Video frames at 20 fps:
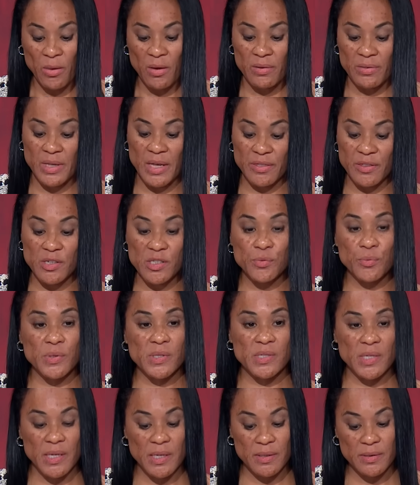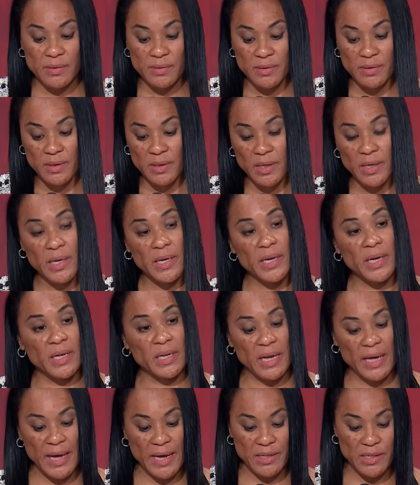that this was it, and
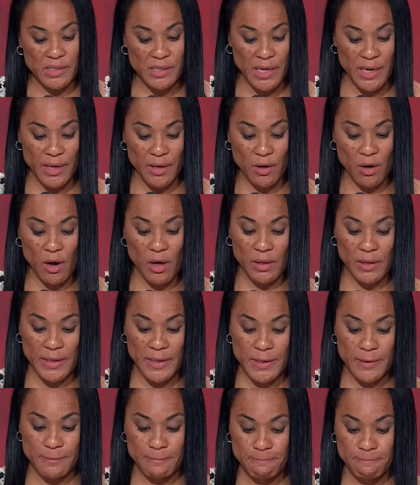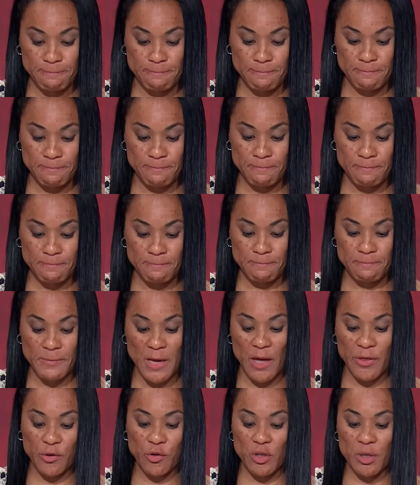I had to take it all in.
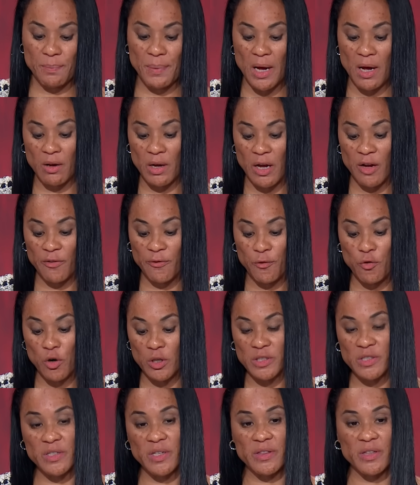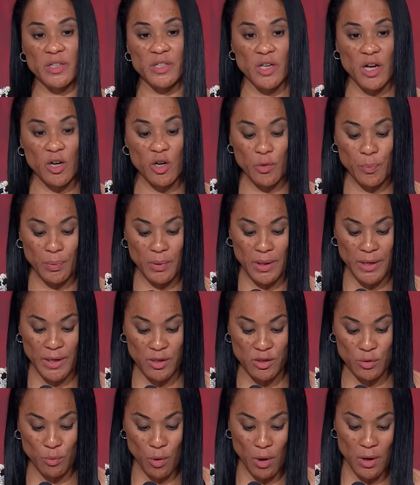I thought about how fortunate the younger
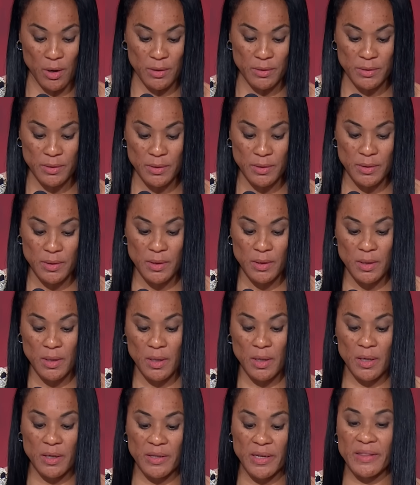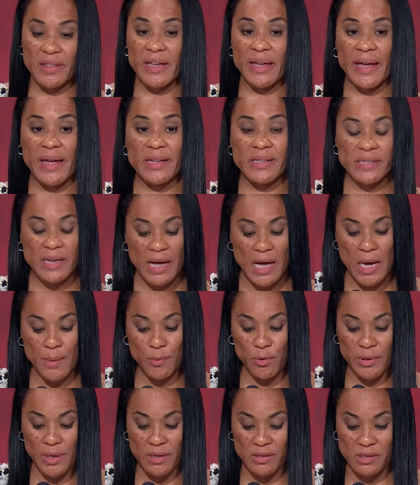players were, that they had time
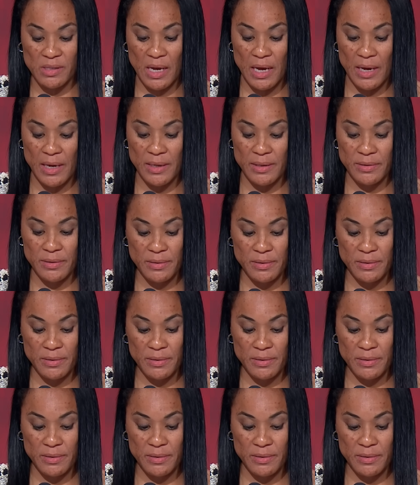on their side,